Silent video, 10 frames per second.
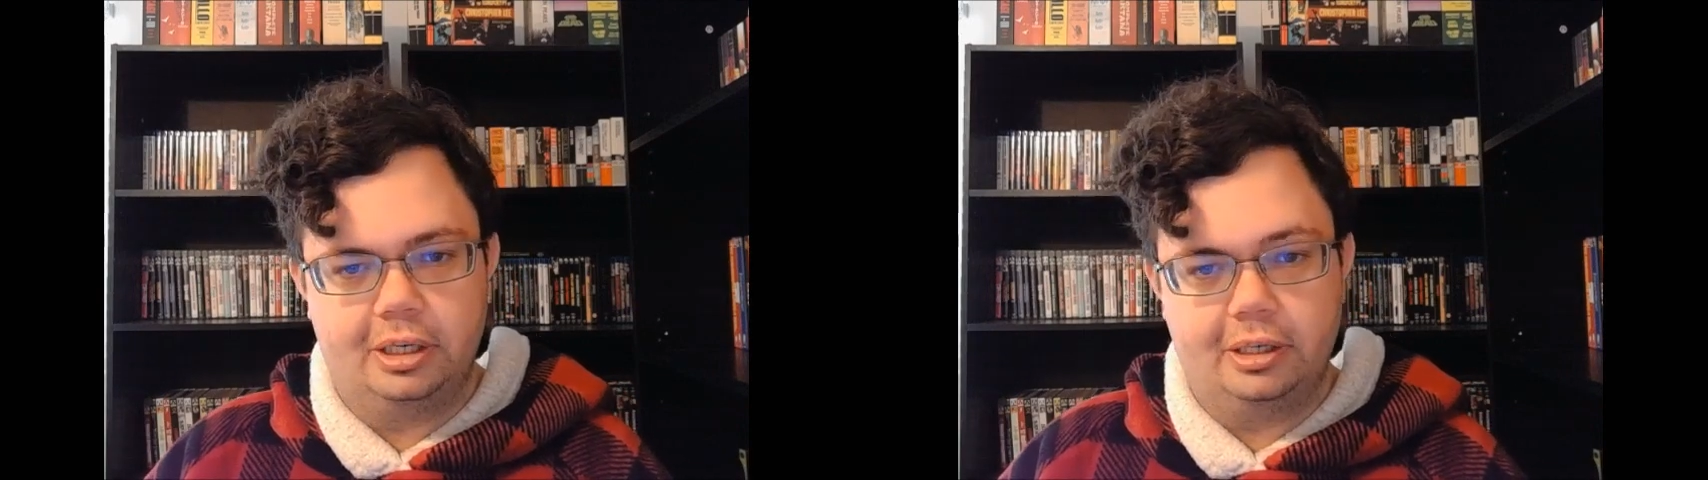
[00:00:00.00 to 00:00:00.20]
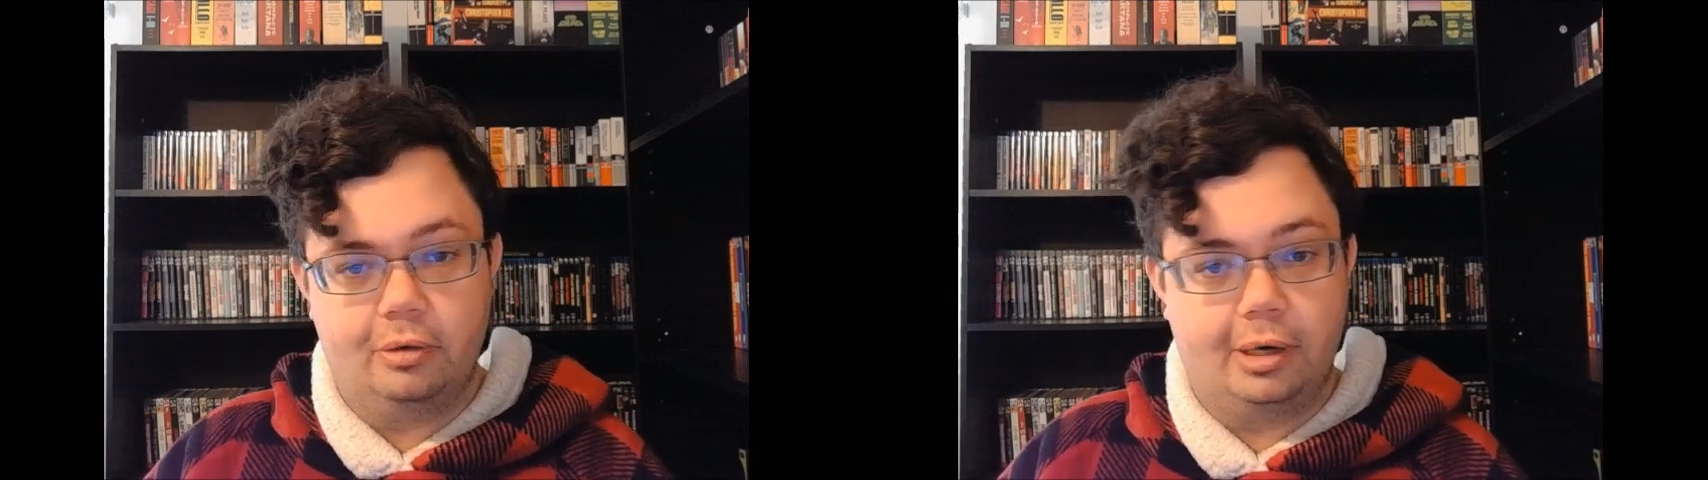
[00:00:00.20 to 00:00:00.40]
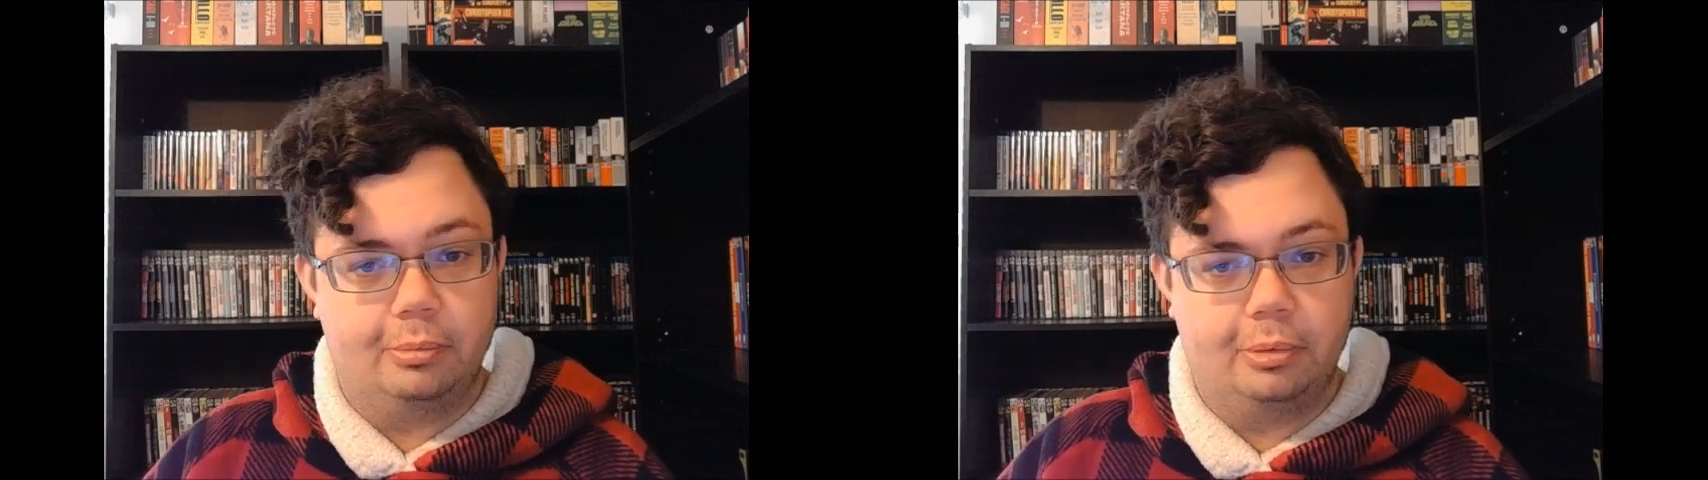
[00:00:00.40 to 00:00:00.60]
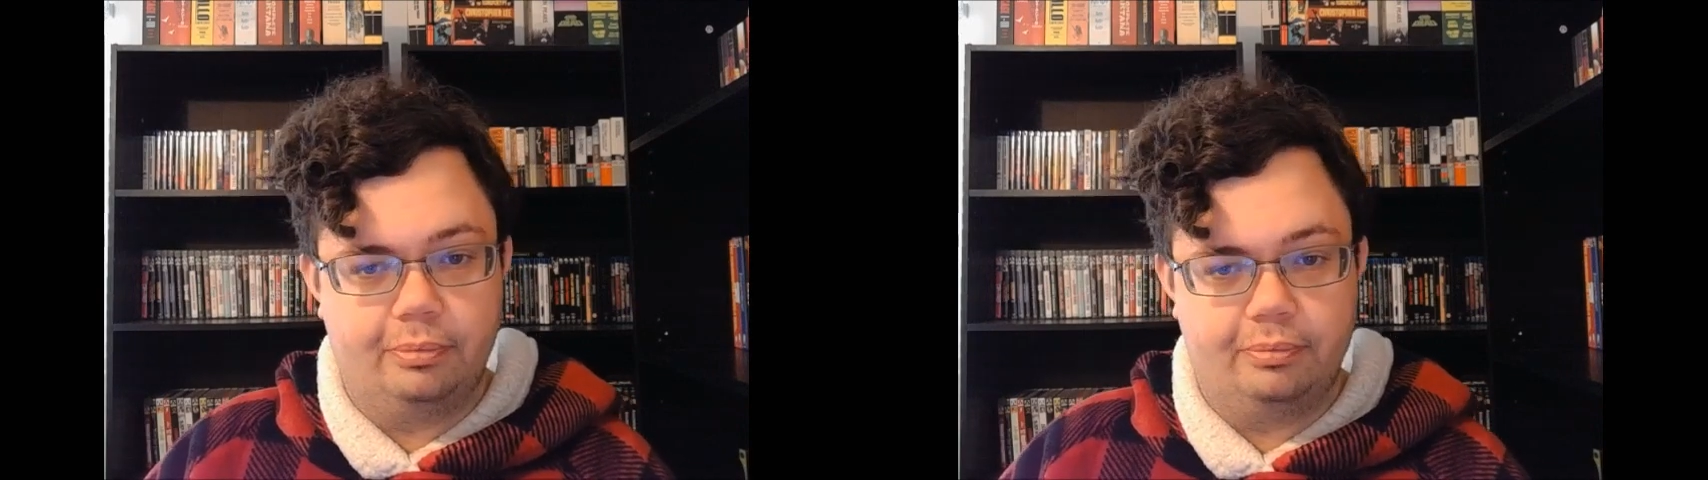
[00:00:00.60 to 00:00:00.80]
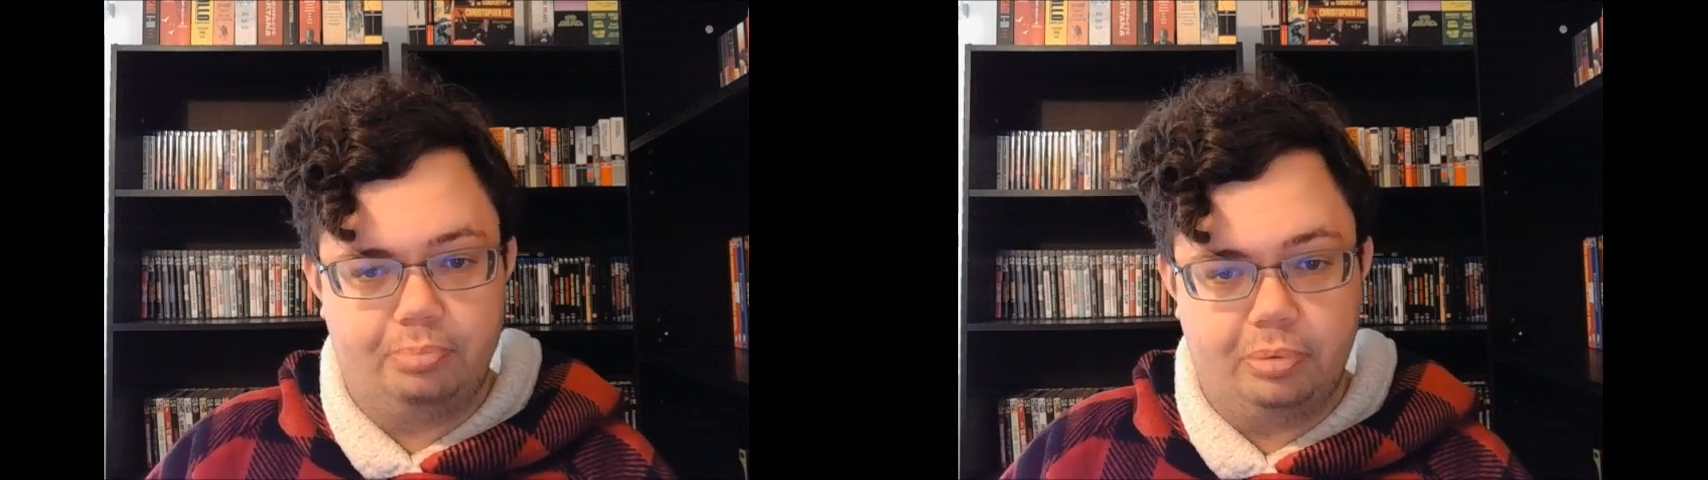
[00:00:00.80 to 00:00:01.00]
incredible
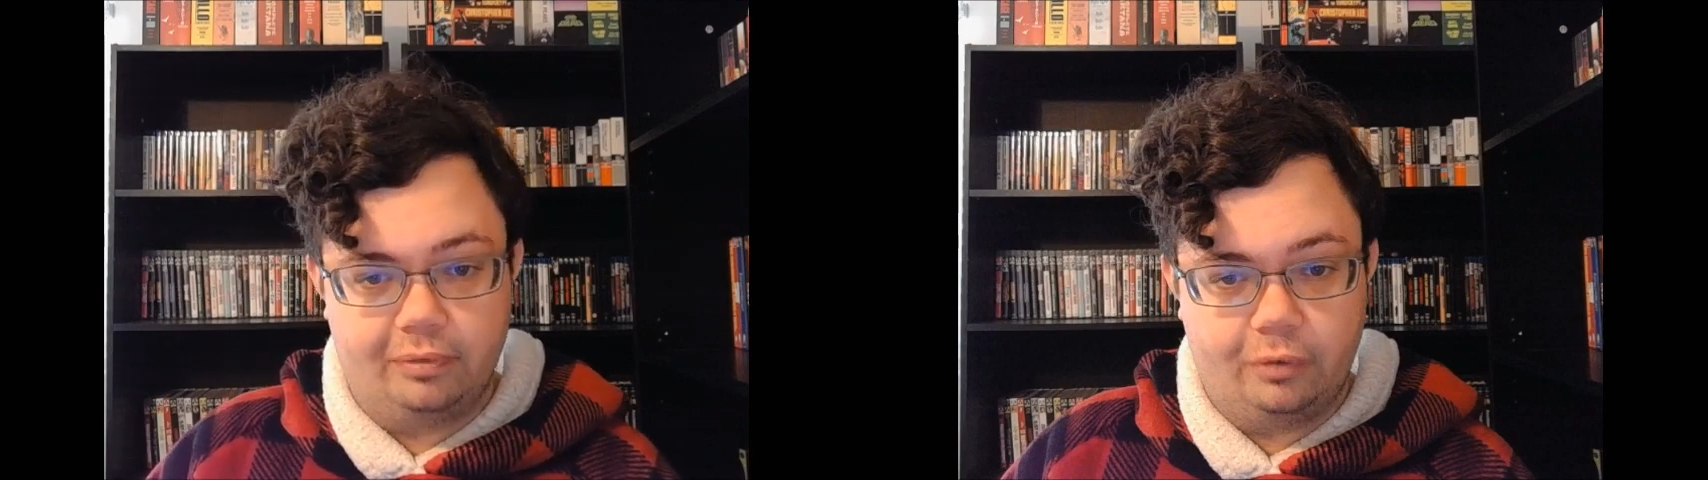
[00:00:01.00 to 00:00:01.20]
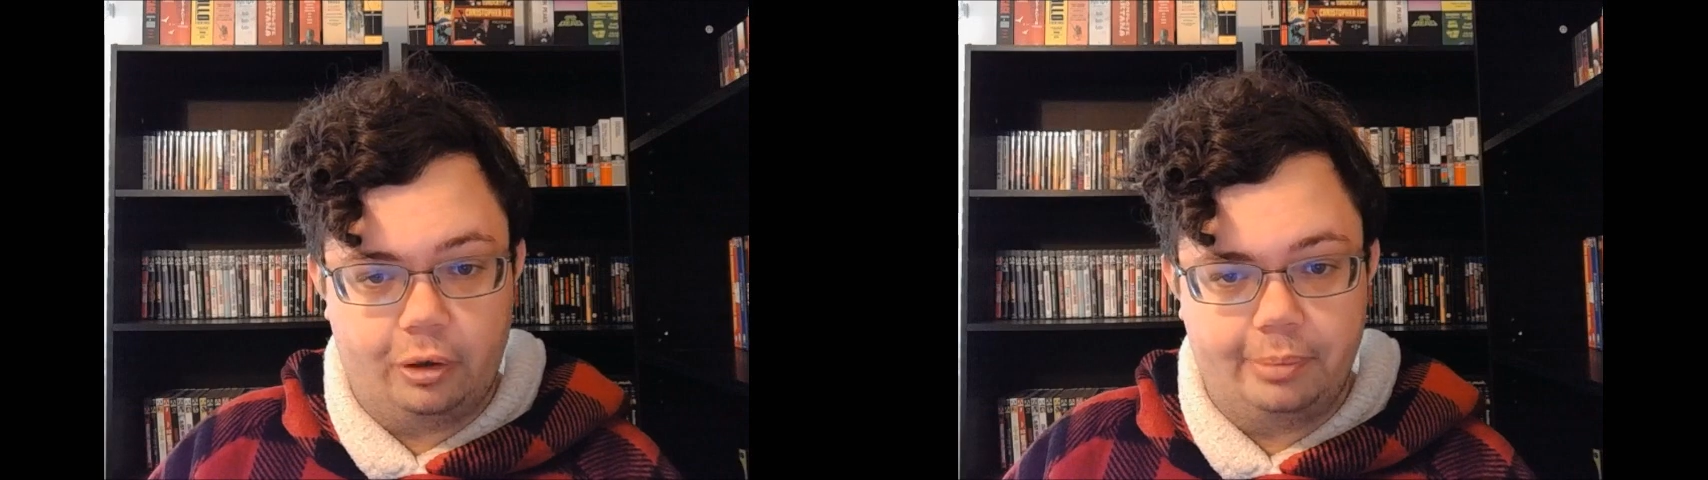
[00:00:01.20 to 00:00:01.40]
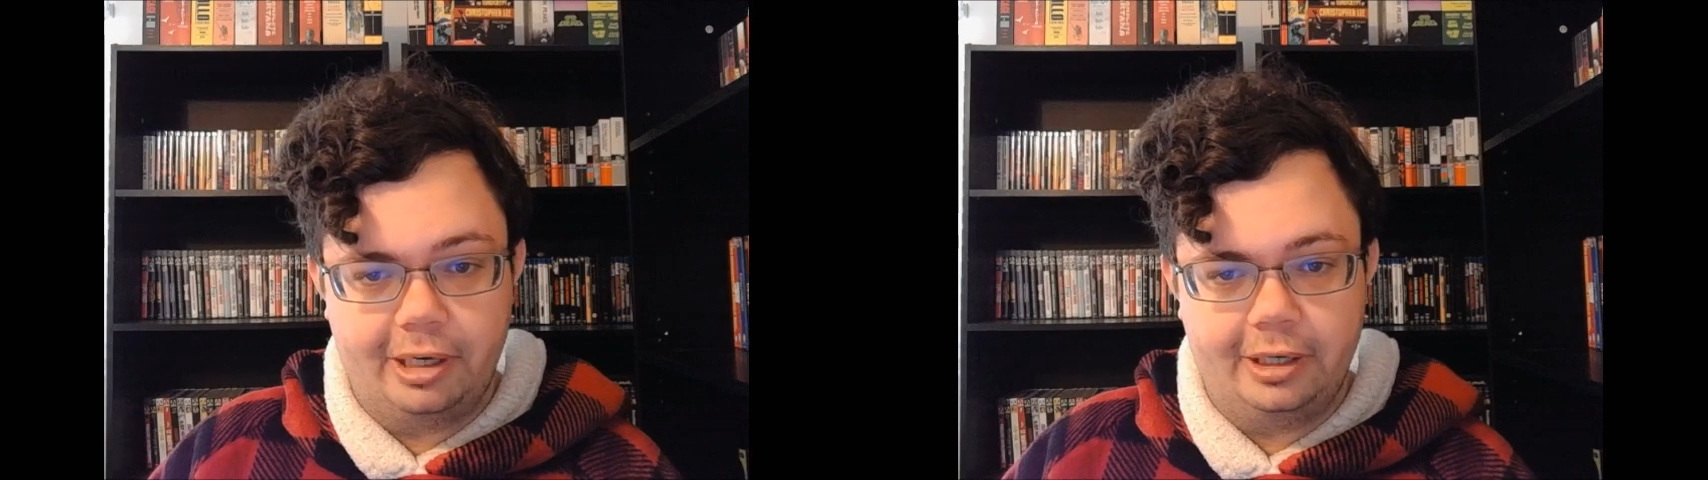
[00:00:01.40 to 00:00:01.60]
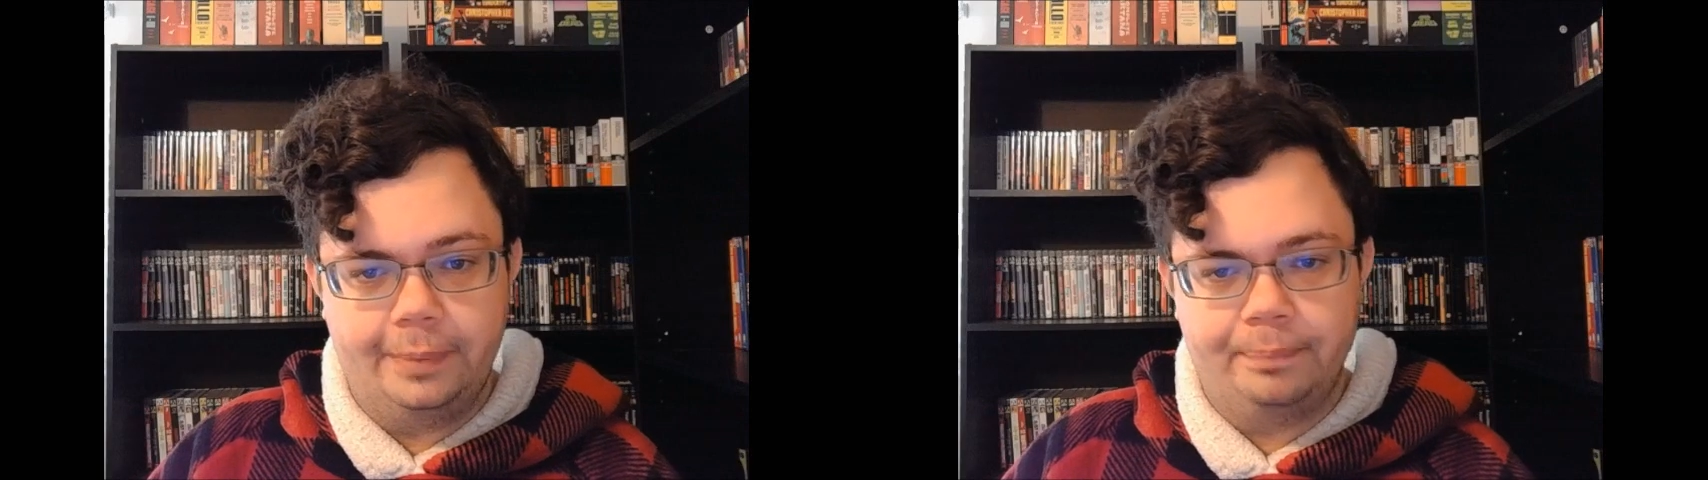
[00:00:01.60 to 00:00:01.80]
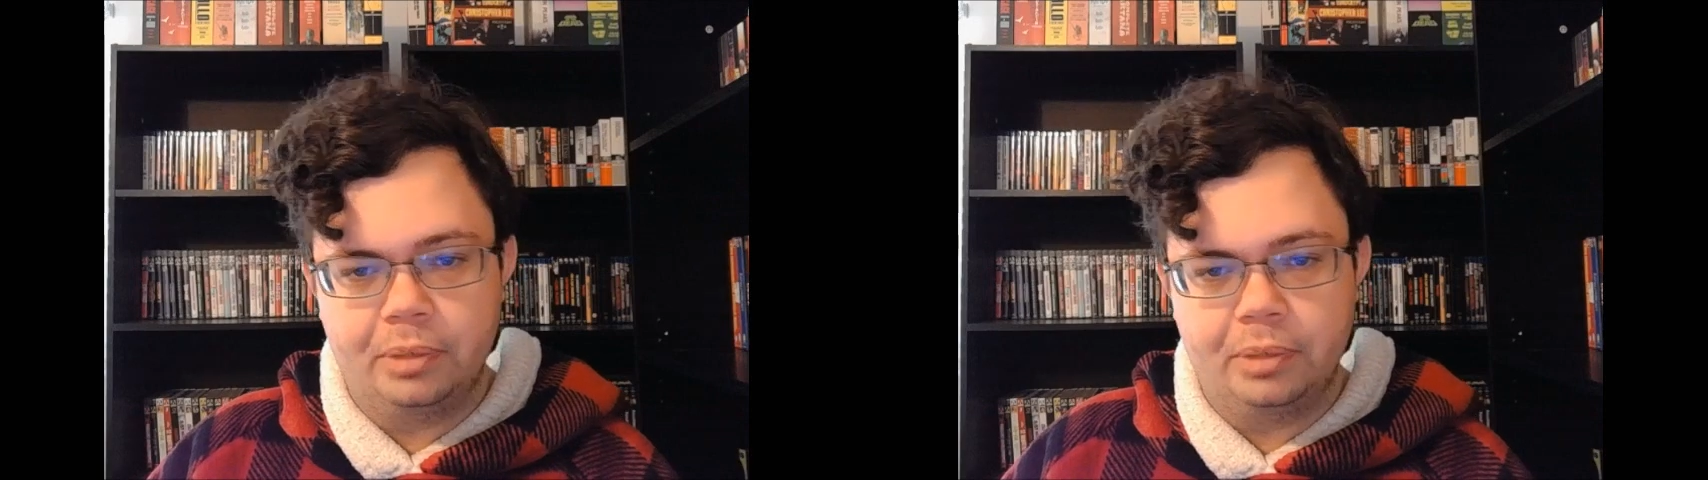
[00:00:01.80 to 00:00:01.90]
performer,